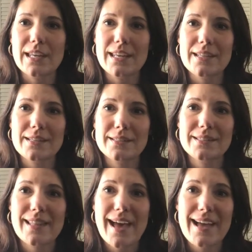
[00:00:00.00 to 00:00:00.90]
is
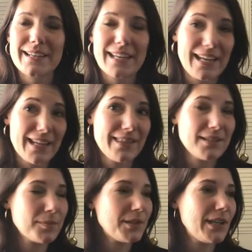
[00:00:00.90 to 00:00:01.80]
that in
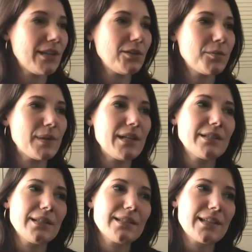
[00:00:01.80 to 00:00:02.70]
this particular
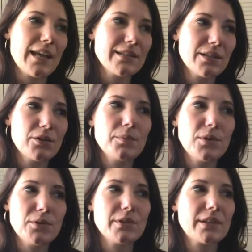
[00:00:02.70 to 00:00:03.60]
piece, it says in your
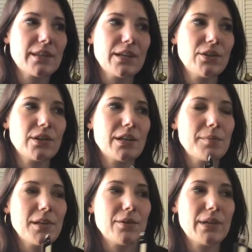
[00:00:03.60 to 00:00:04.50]
music that you're going to
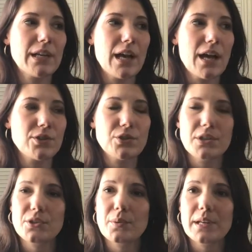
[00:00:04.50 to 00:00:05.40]
be going
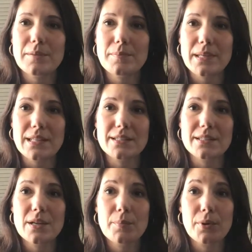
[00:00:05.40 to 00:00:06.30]
120 beats
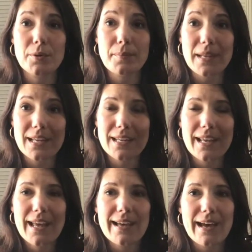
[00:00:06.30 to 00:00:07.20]
per minute.
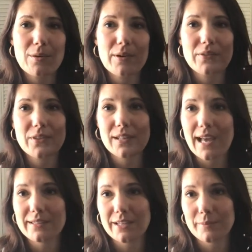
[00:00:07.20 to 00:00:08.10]
However, the
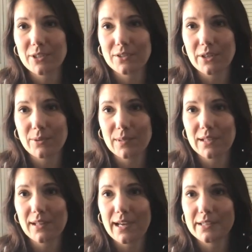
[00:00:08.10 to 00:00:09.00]
last time I saw you in
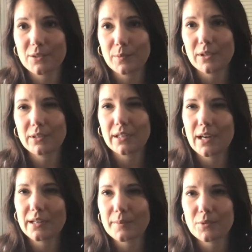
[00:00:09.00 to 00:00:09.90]
class, we only
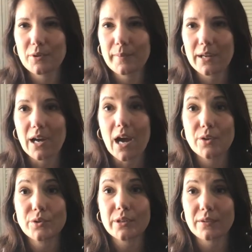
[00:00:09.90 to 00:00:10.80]
got up to about
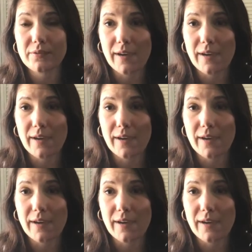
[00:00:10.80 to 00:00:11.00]
105.